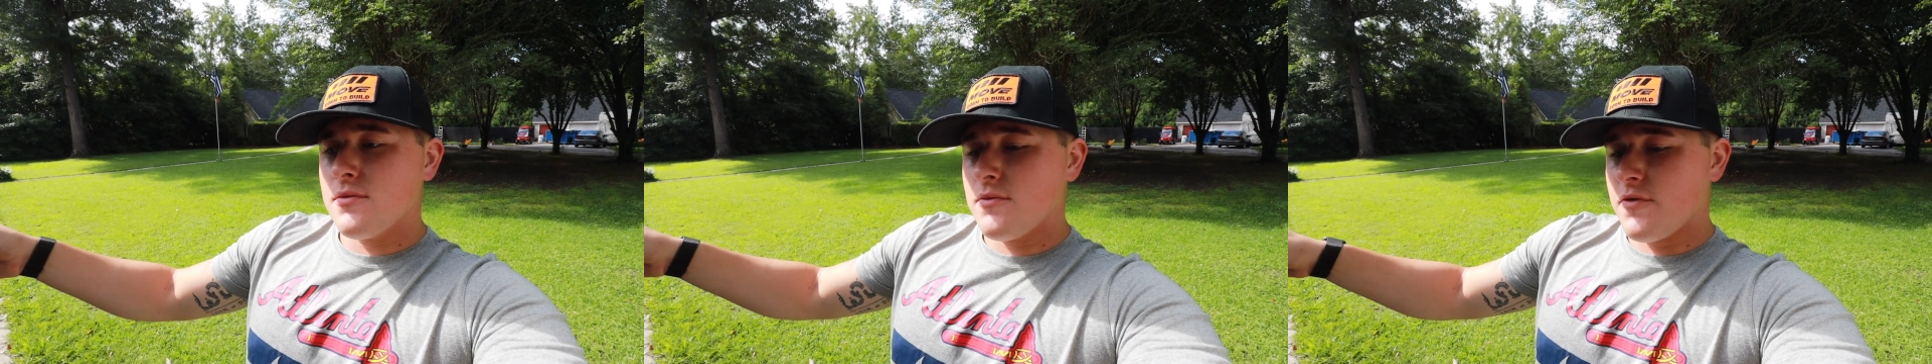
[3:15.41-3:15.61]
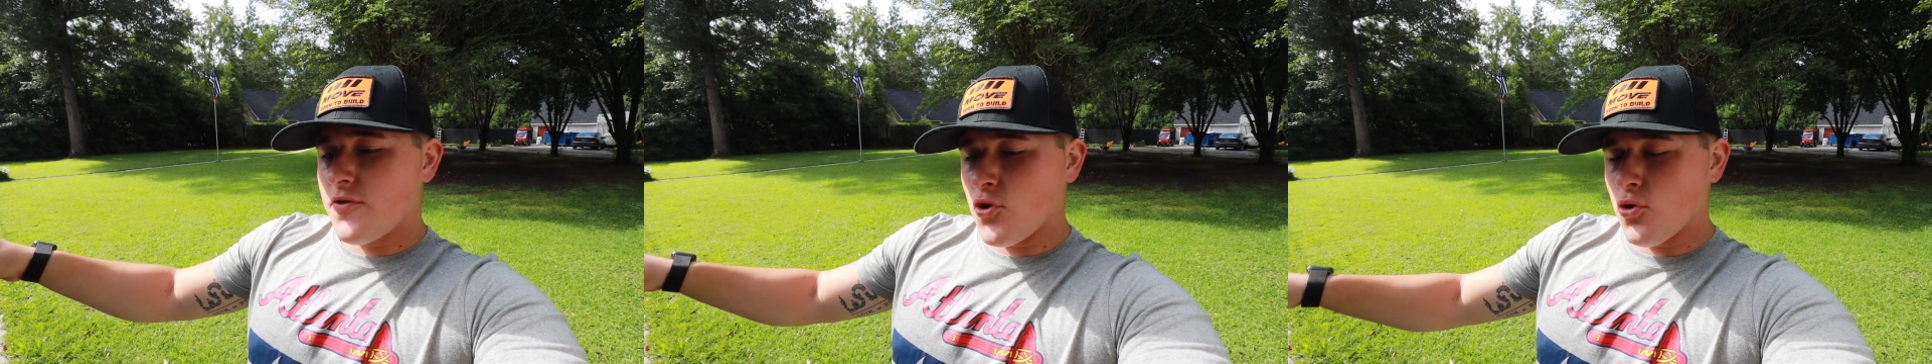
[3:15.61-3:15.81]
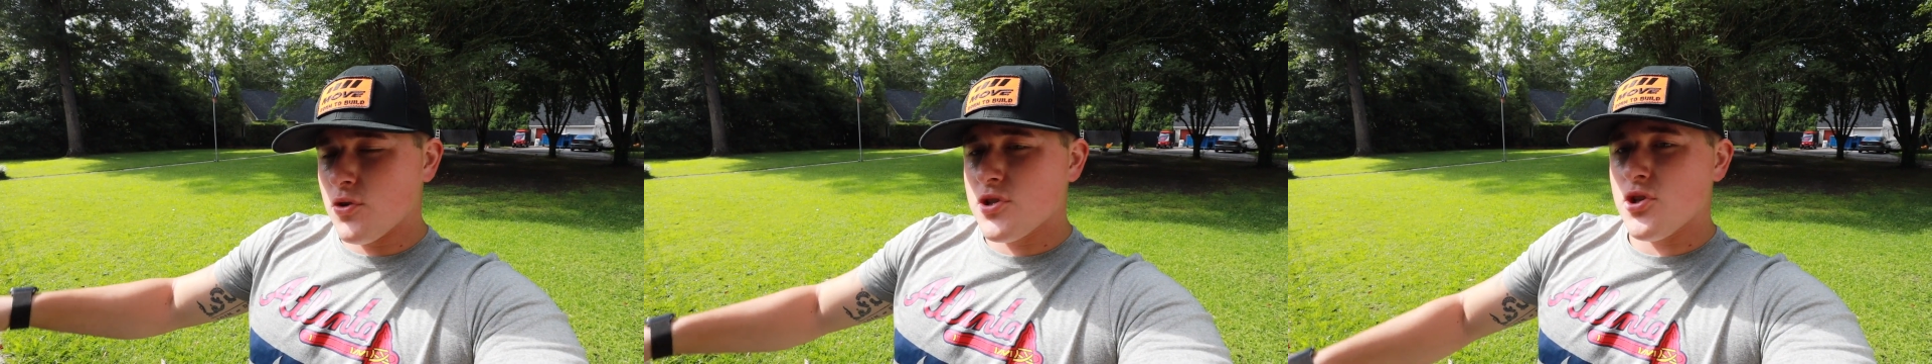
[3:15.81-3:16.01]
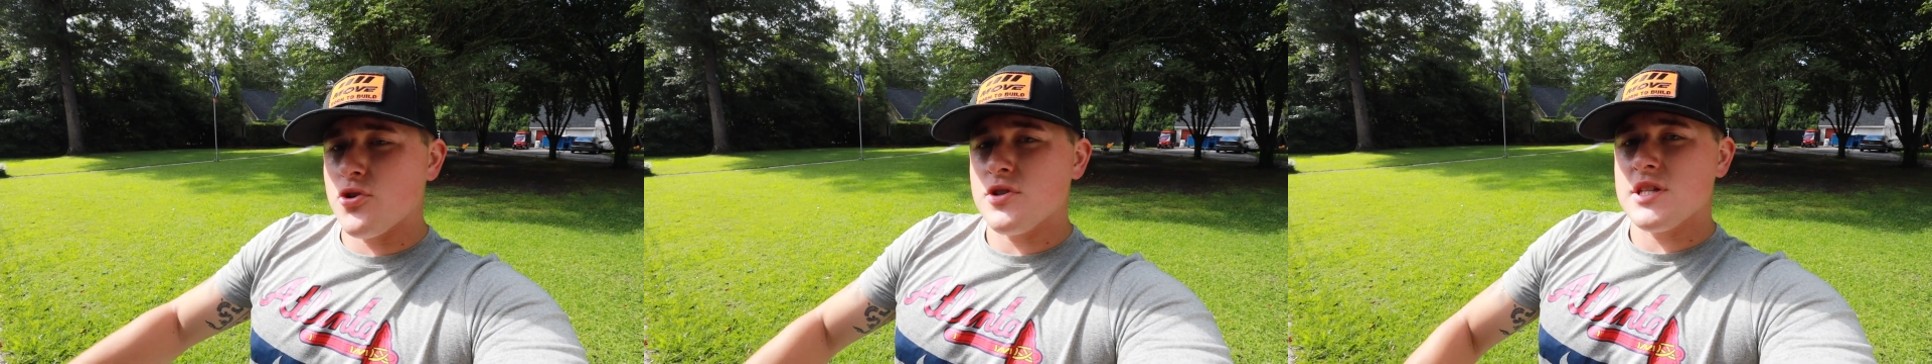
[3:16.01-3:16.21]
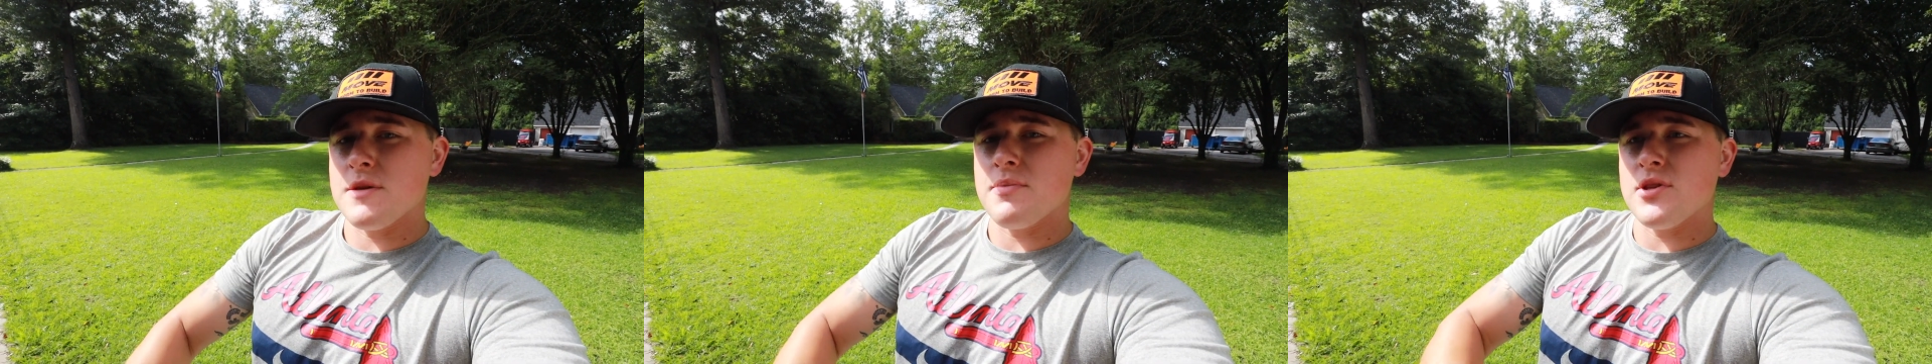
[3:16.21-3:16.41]
fuel to your
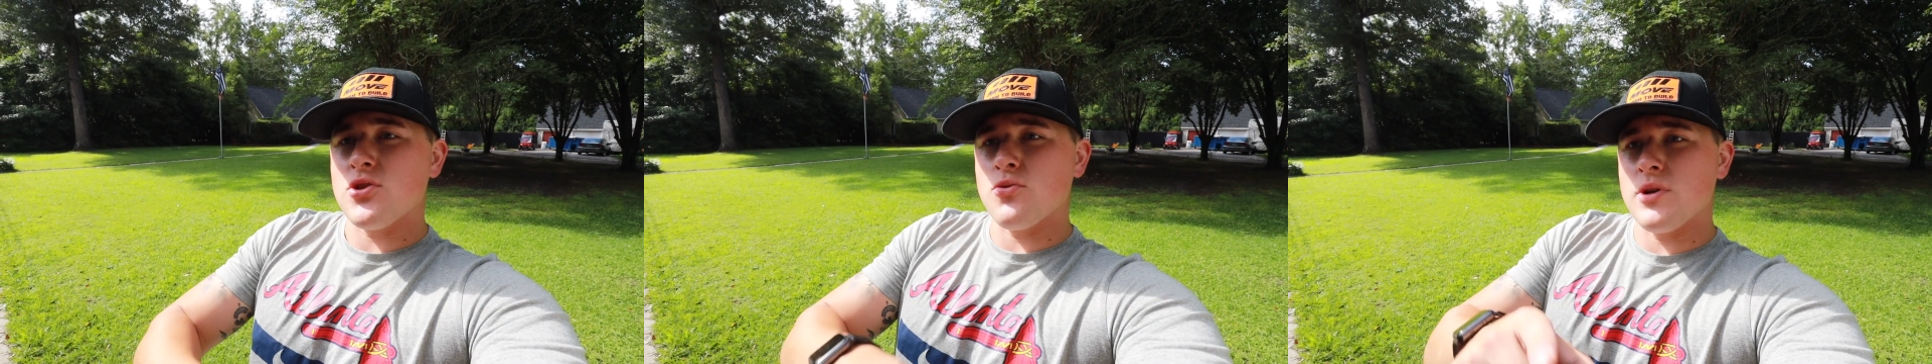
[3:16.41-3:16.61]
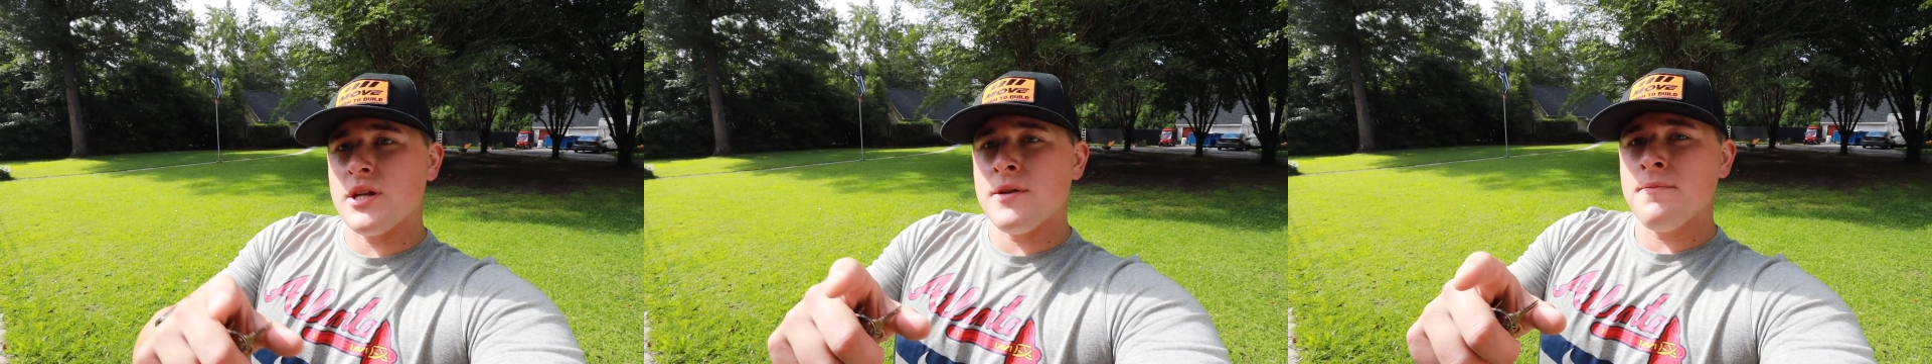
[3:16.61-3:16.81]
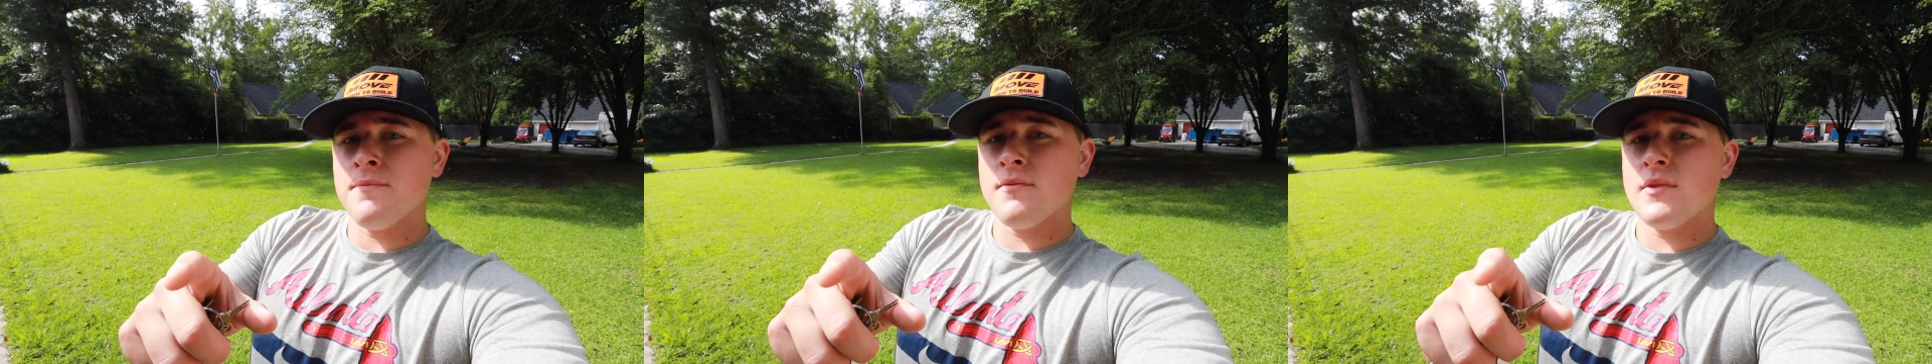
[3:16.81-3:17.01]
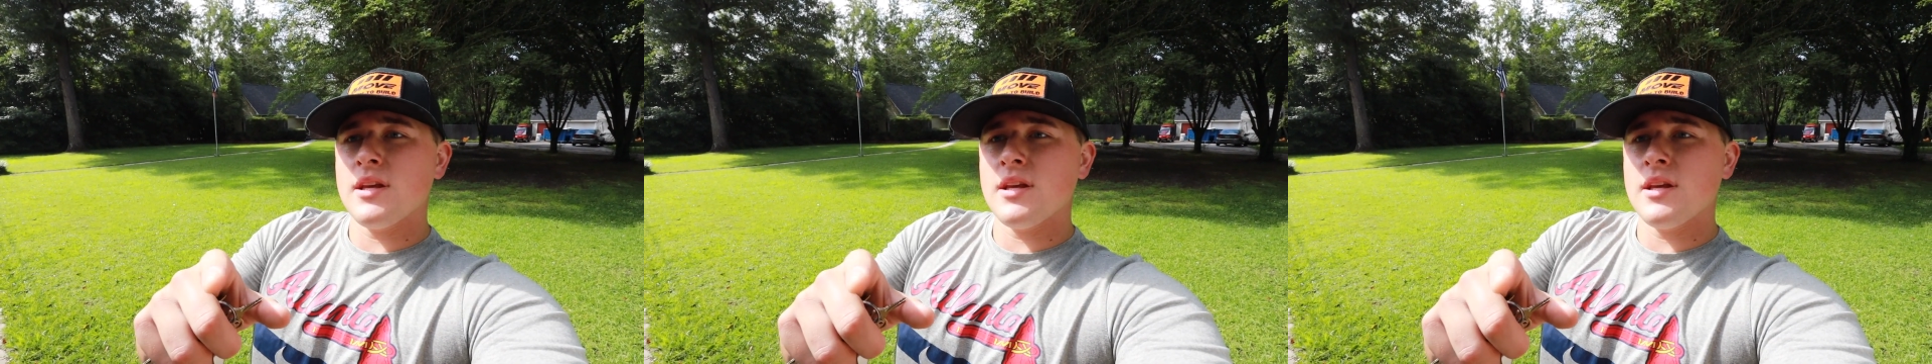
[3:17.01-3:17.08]
CP3.